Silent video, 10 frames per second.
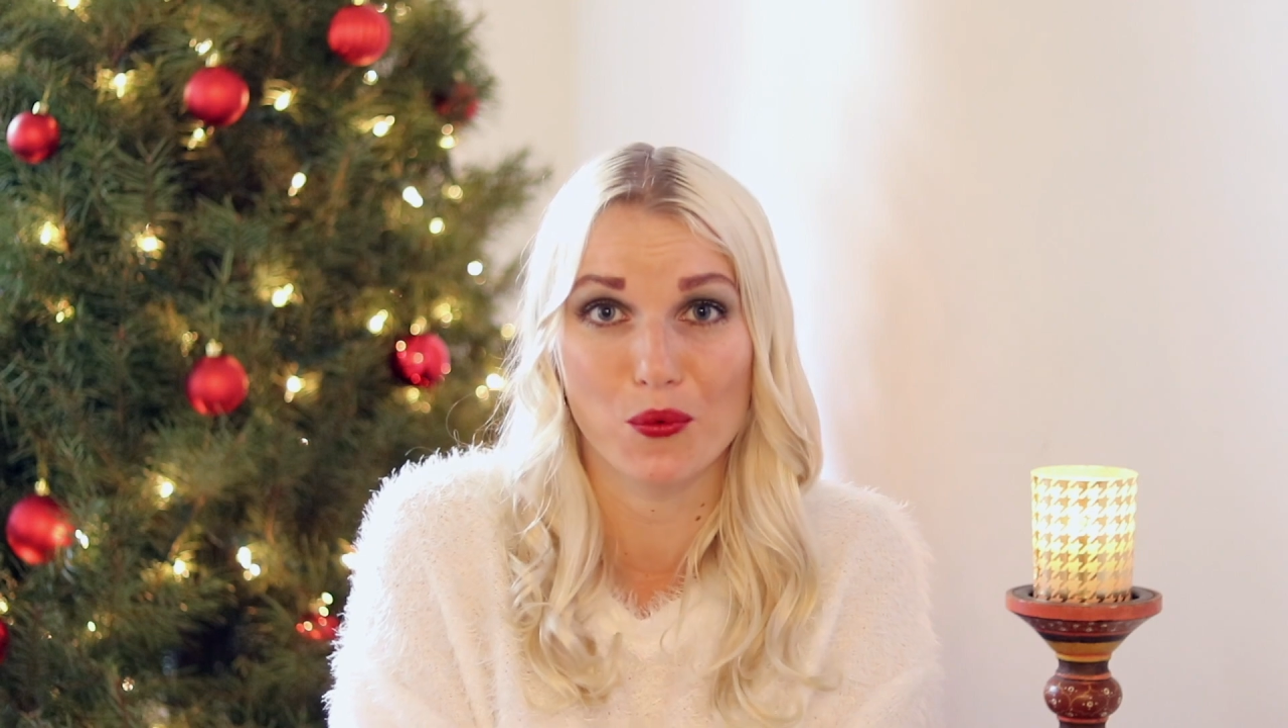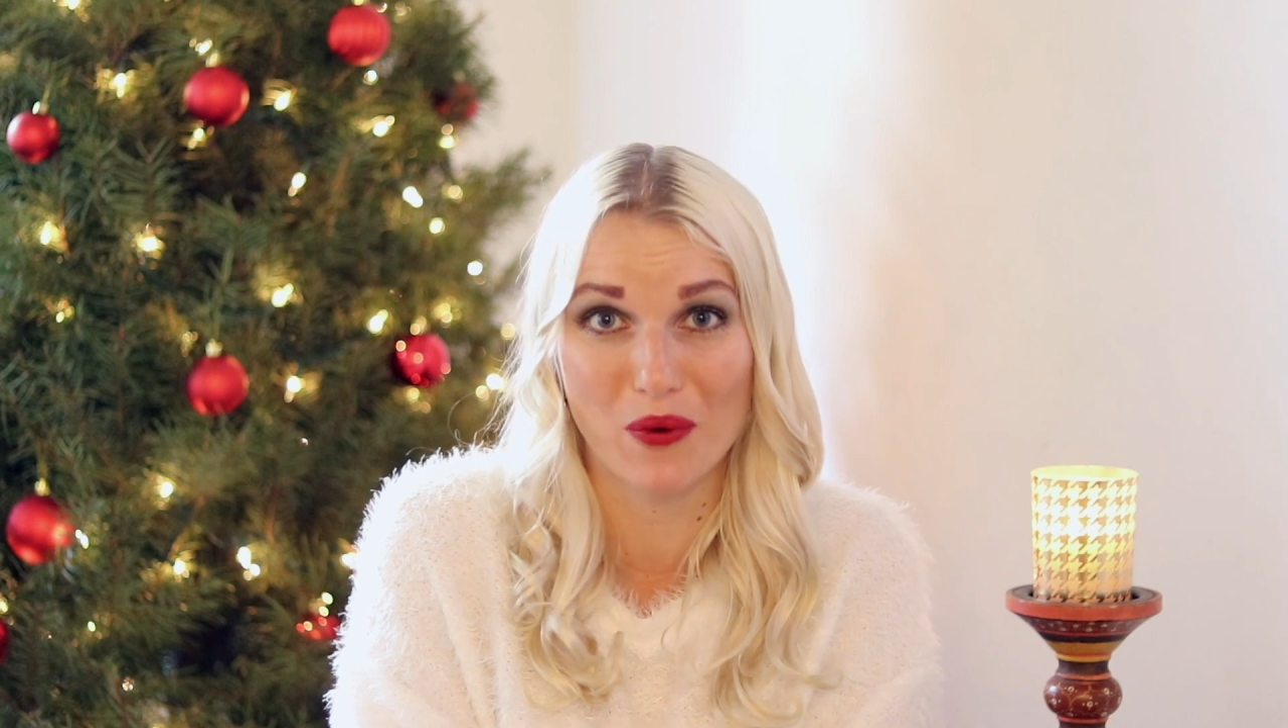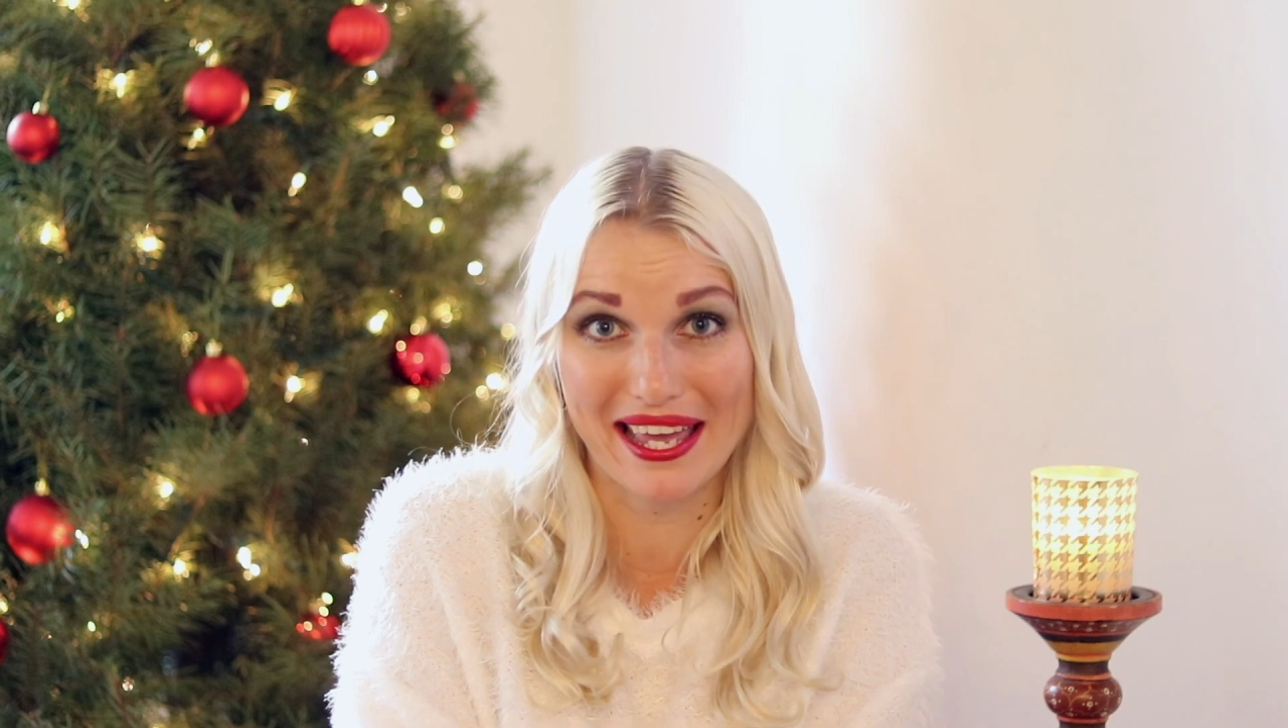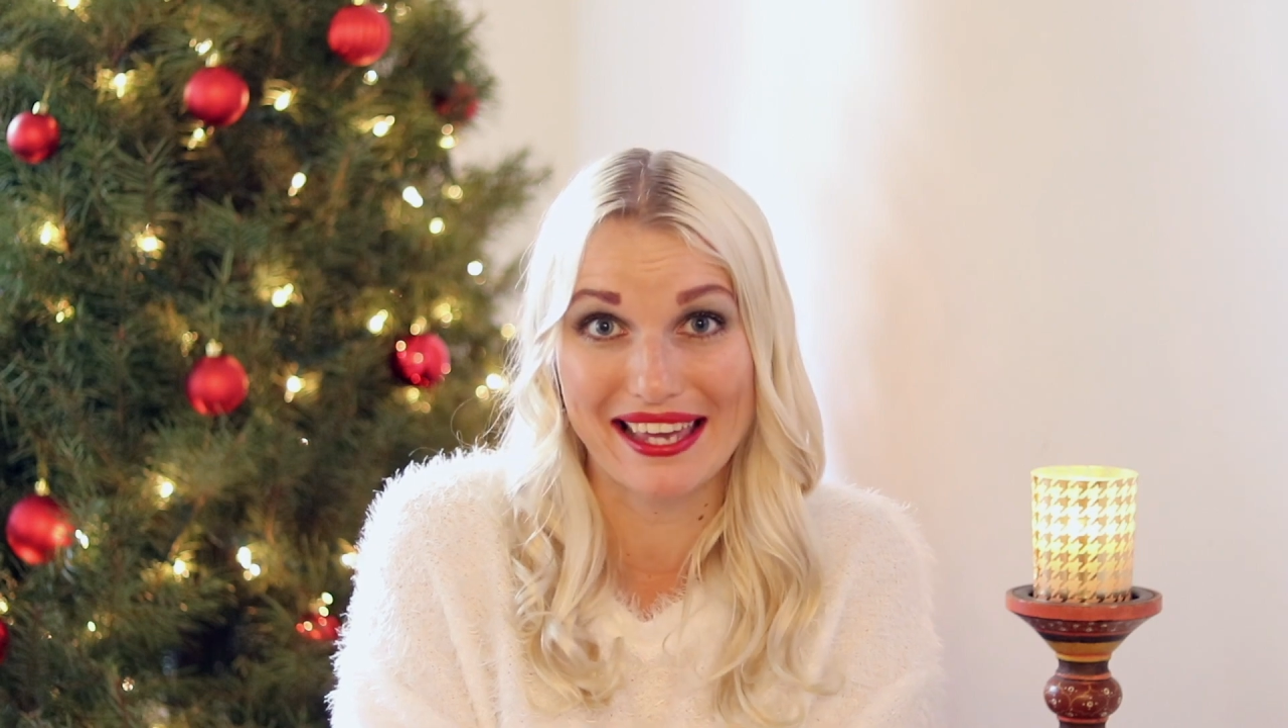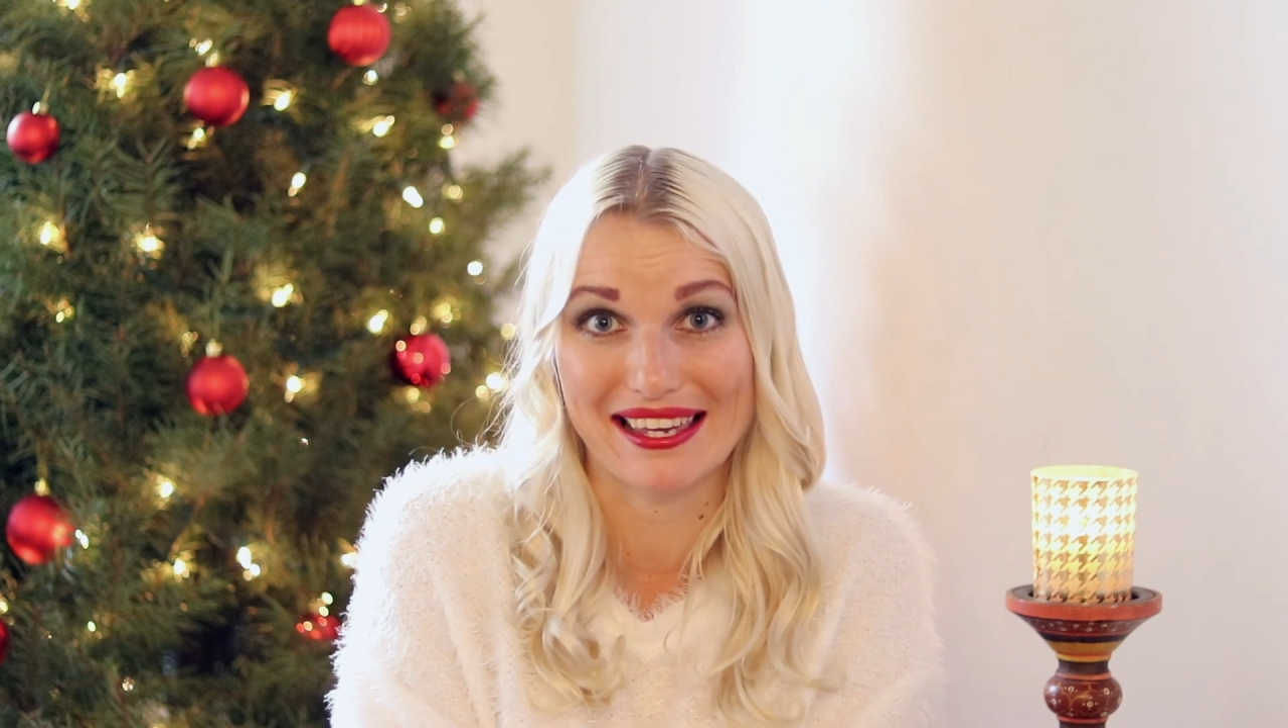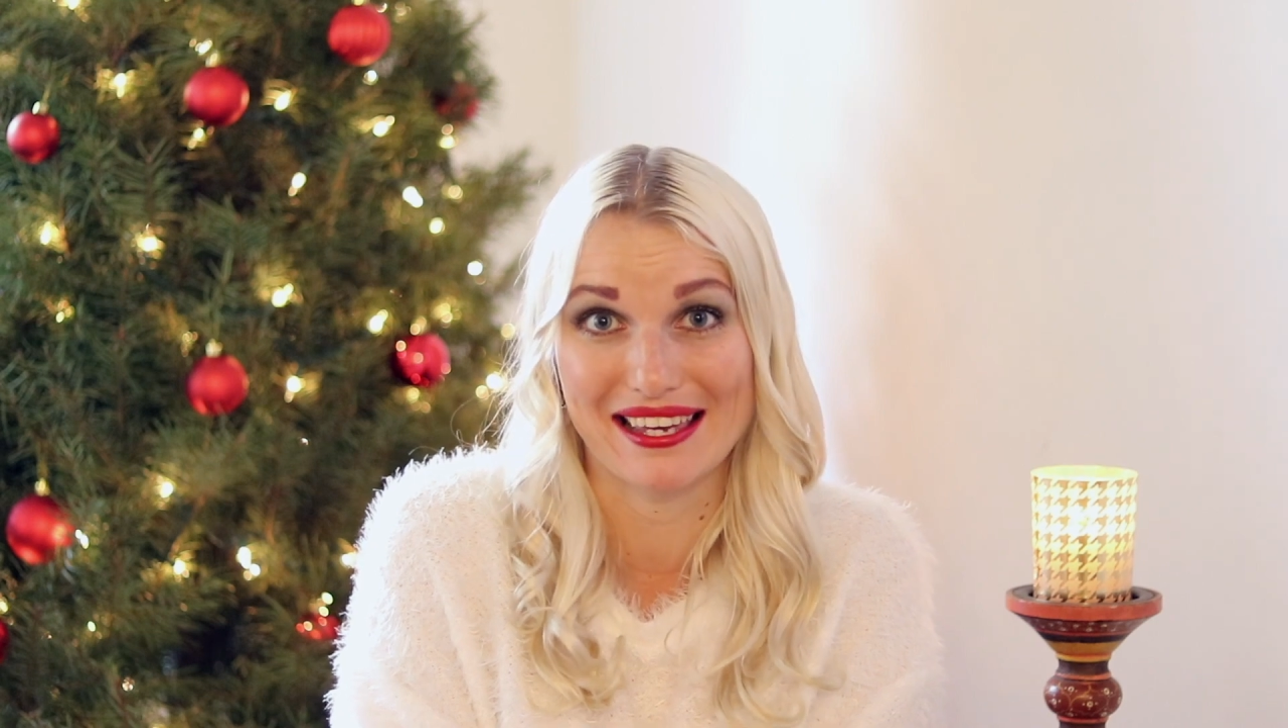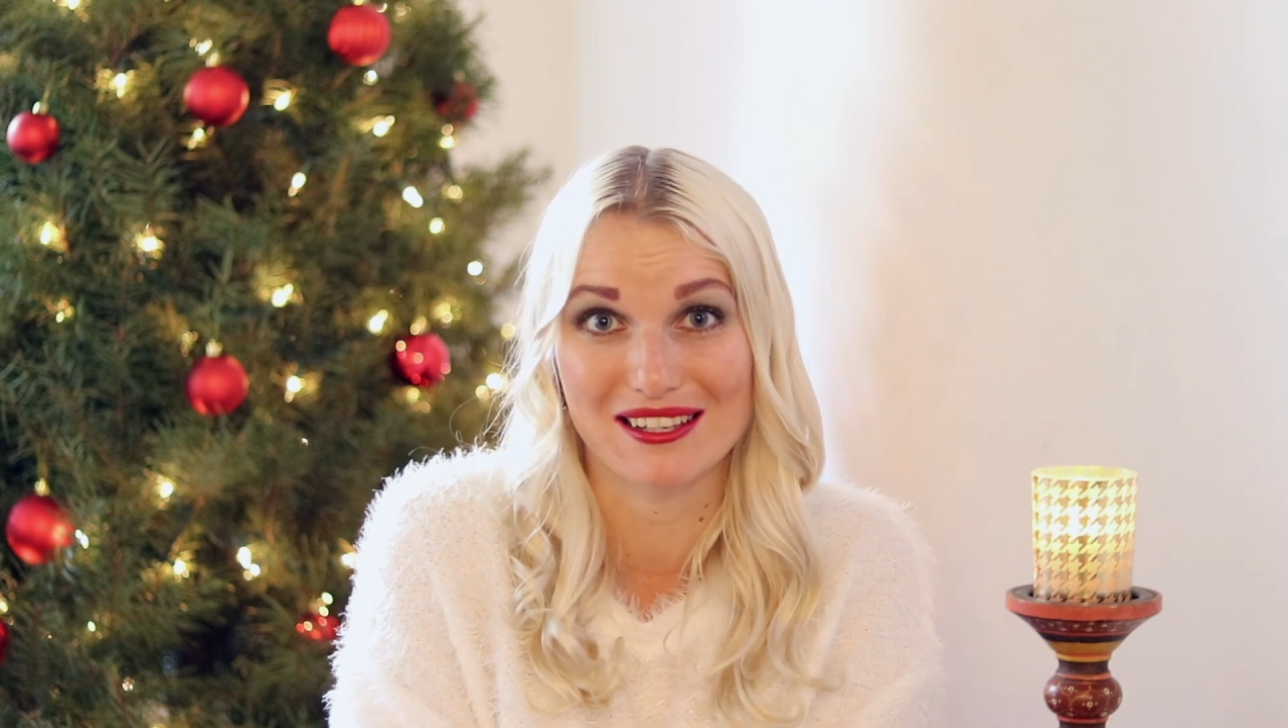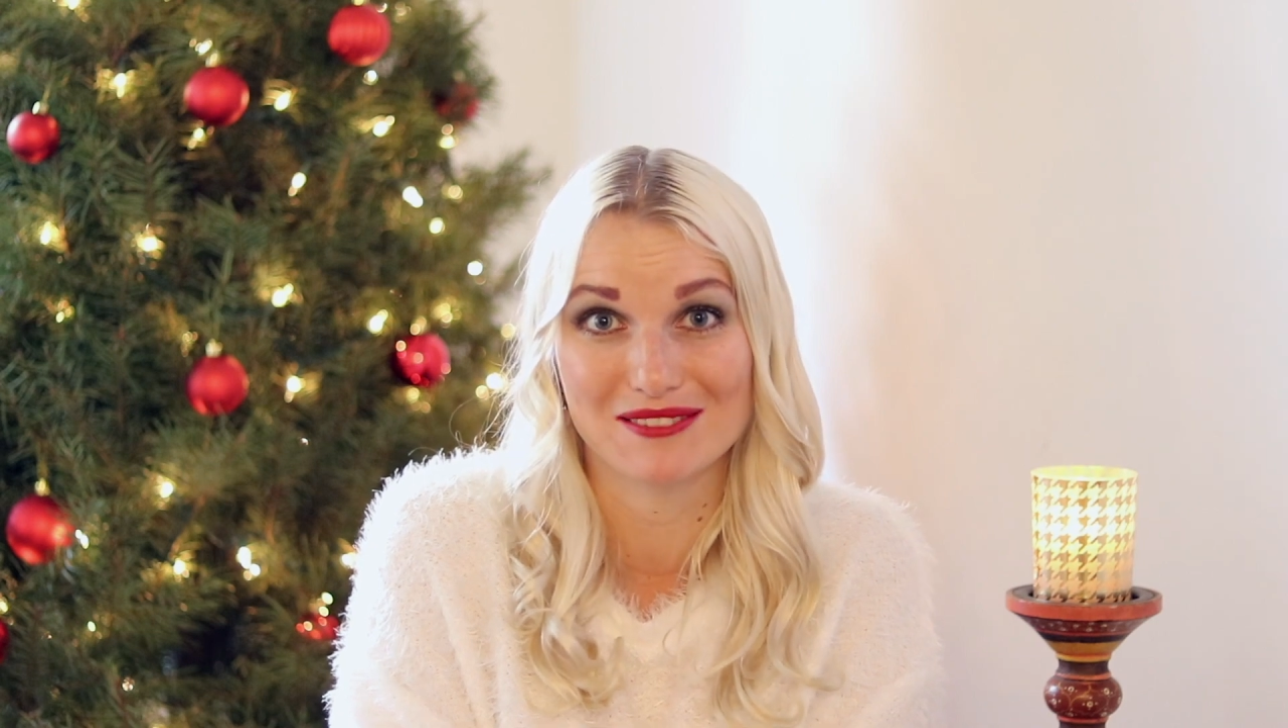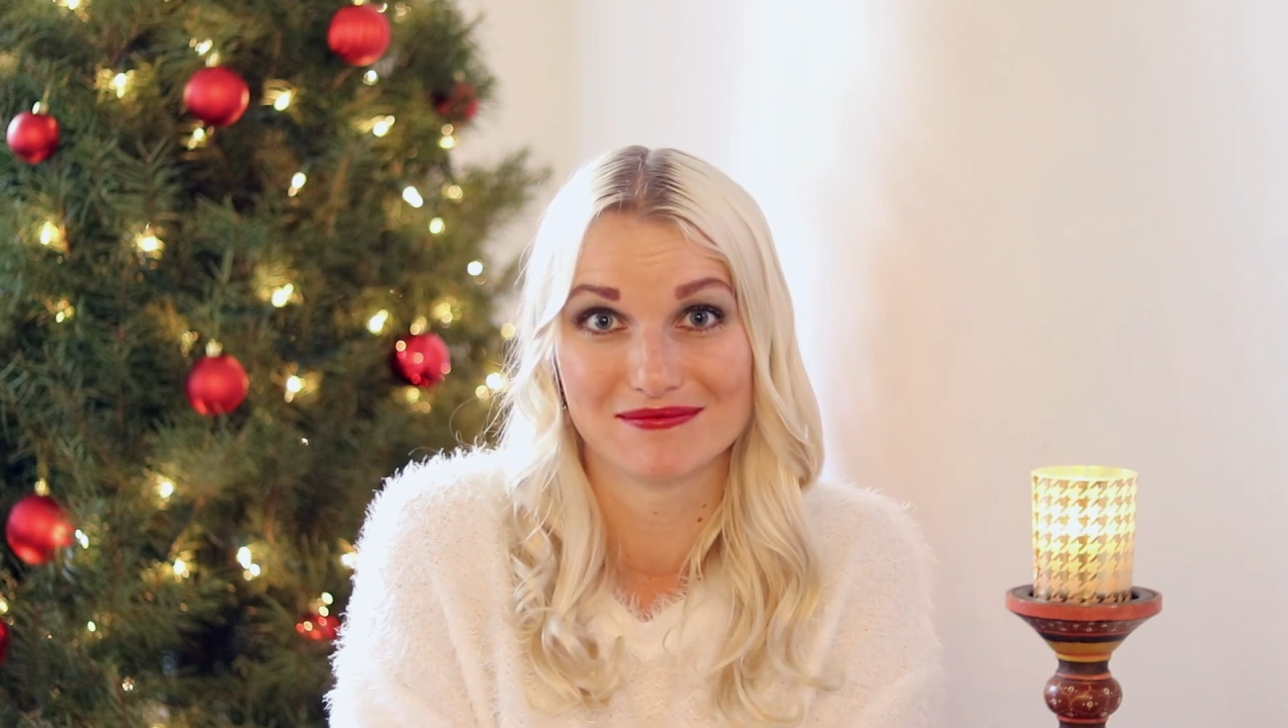way.